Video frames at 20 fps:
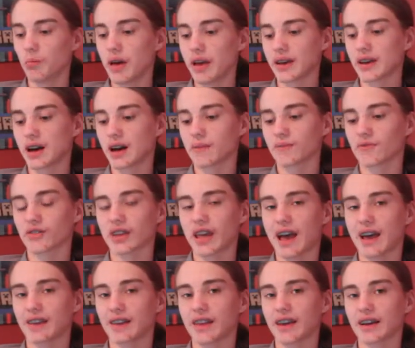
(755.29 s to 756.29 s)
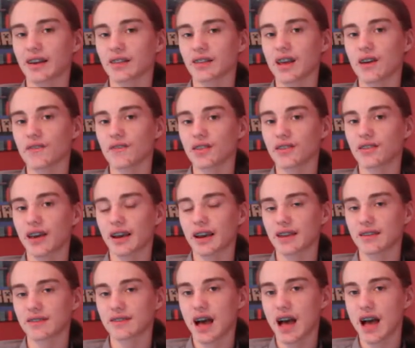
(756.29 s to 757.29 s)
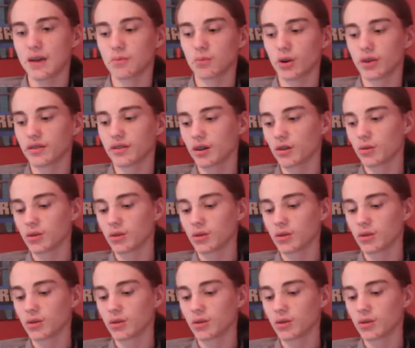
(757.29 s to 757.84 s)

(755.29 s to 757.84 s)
to make up for that like 11-second